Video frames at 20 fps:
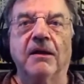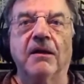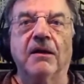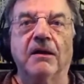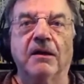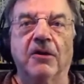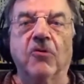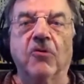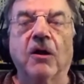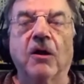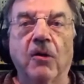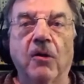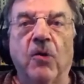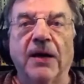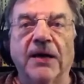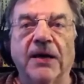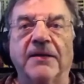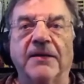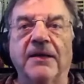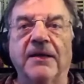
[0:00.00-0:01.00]
you're all
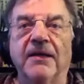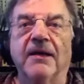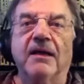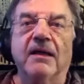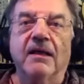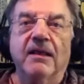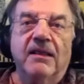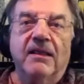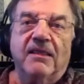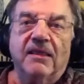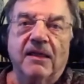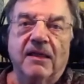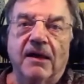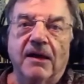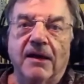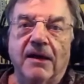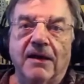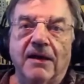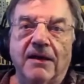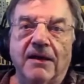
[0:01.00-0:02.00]
white.
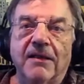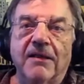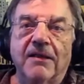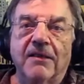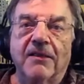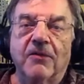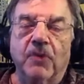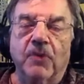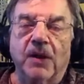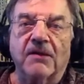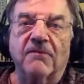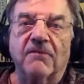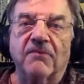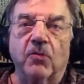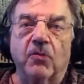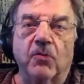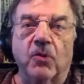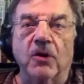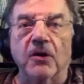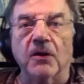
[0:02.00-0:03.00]
The rest of the
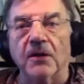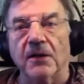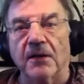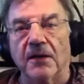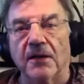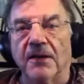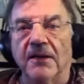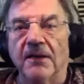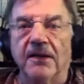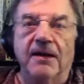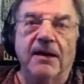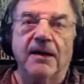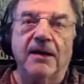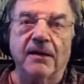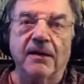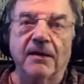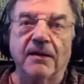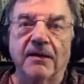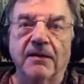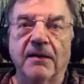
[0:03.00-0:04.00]
world,
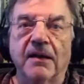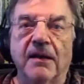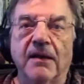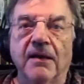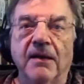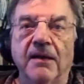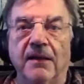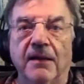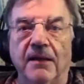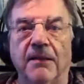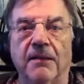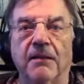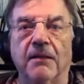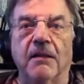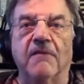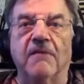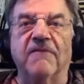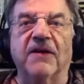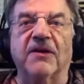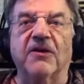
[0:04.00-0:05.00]

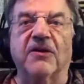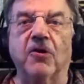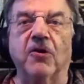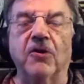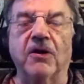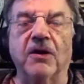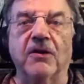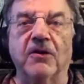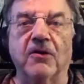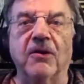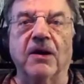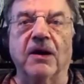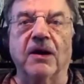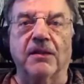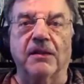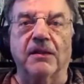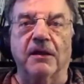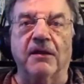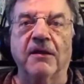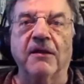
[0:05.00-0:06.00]
as Victoria Nuland
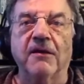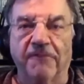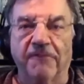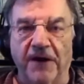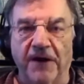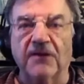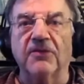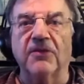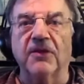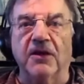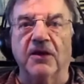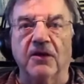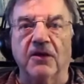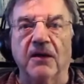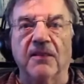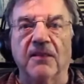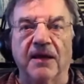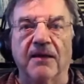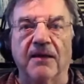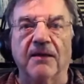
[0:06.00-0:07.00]
said, fuck the
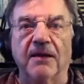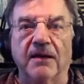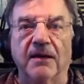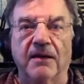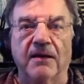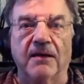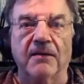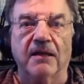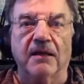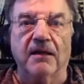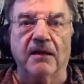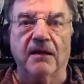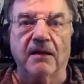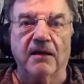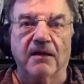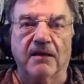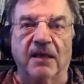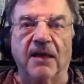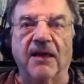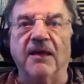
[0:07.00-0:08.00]

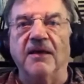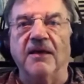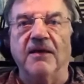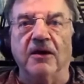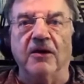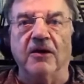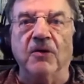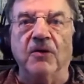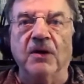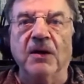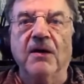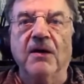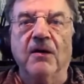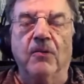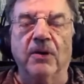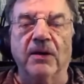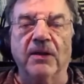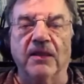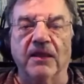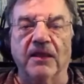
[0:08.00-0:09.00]
EU,
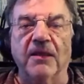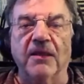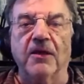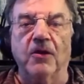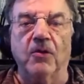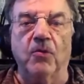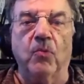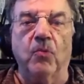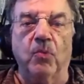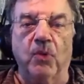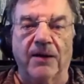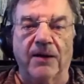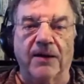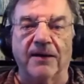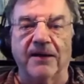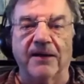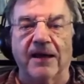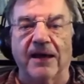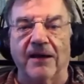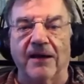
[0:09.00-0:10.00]
when the EU wanted
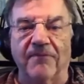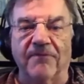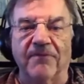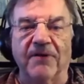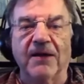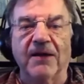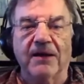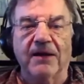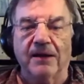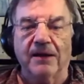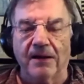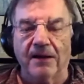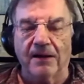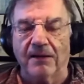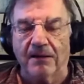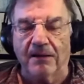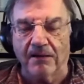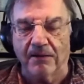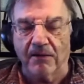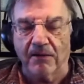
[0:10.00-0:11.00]
to have
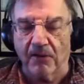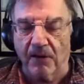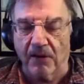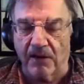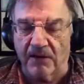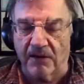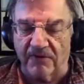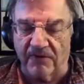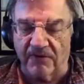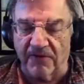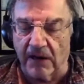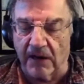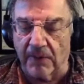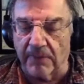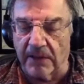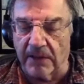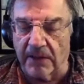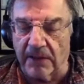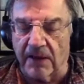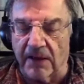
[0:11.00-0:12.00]
a
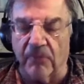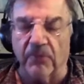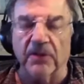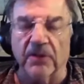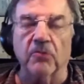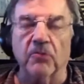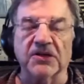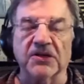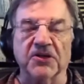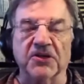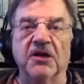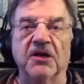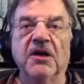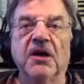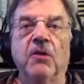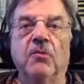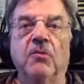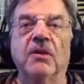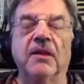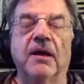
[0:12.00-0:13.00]
development with Russia.
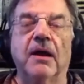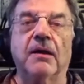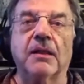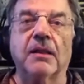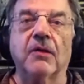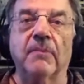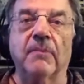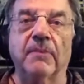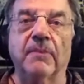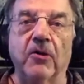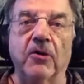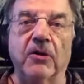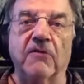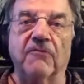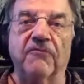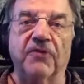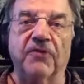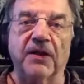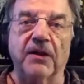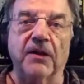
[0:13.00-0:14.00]
Well, that's how America
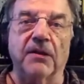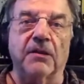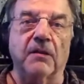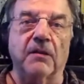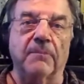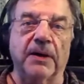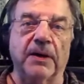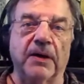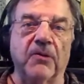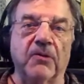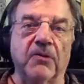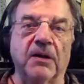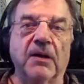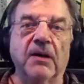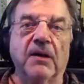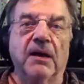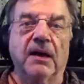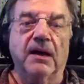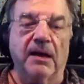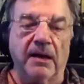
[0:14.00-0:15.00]
feels about
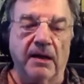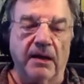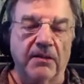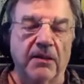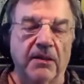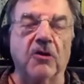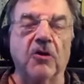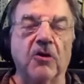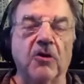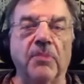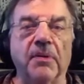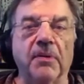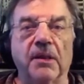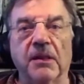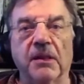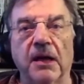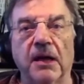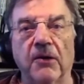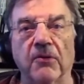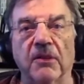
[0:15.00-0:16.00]
the global
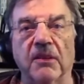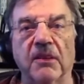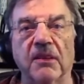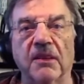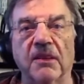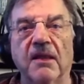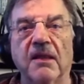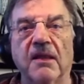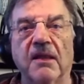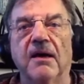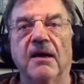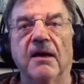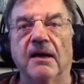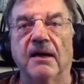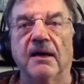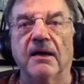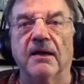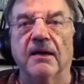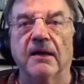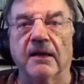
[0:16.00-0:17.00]
South
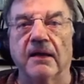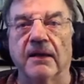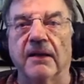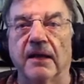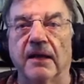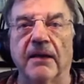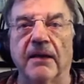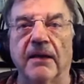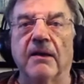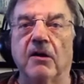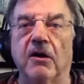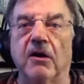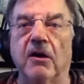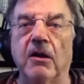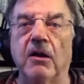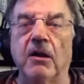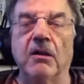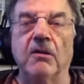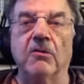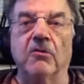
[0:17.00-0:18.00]
and
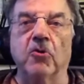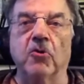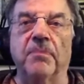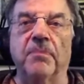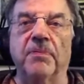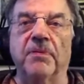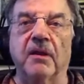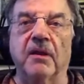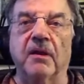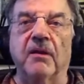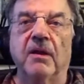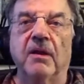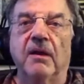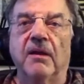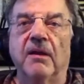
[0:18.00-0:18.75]
all groups, that